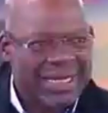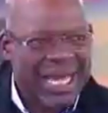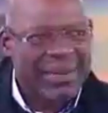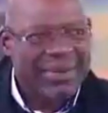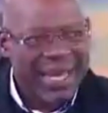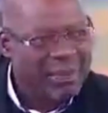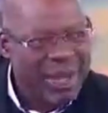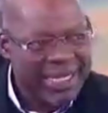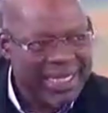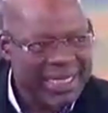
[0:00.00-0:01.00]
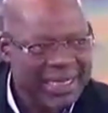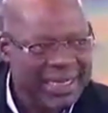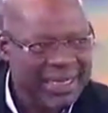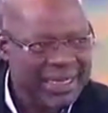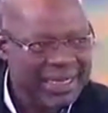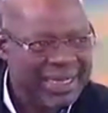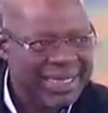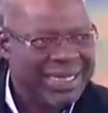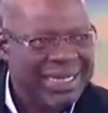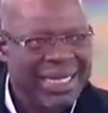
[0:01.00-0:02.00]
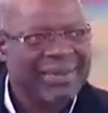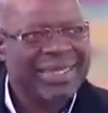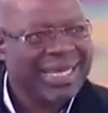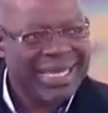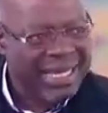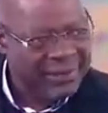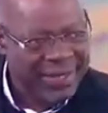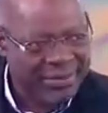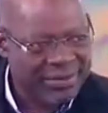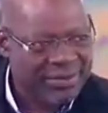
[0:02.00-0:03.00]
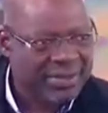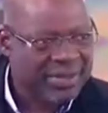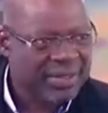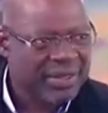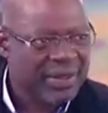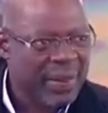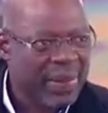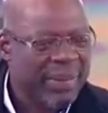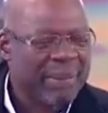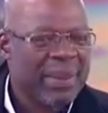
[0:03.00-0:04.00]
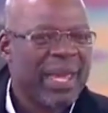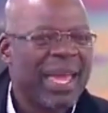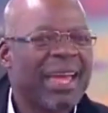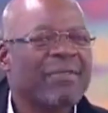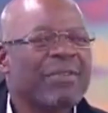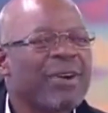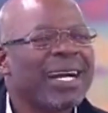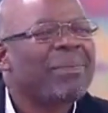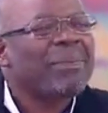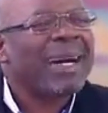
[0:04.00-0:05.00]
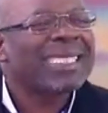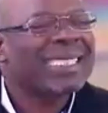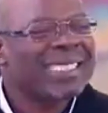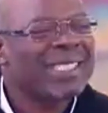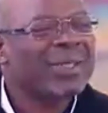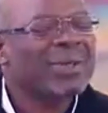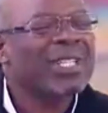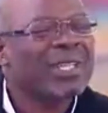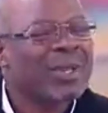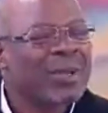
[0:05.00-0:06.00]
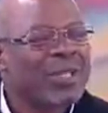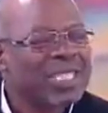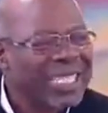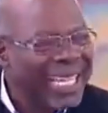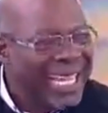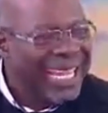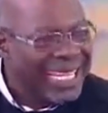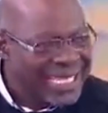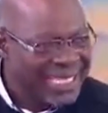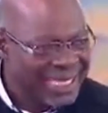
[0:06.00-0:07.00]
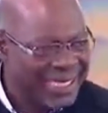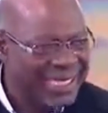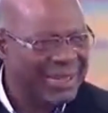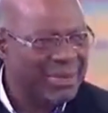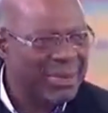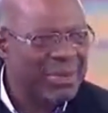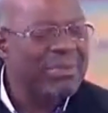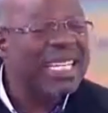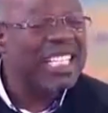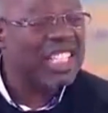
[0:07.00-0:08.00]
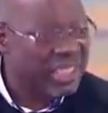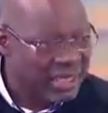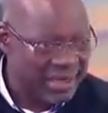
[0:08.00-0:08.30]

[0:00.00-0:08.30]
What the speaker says: MK party, even the EFF, have no capacity to dislodge the ANC's mission.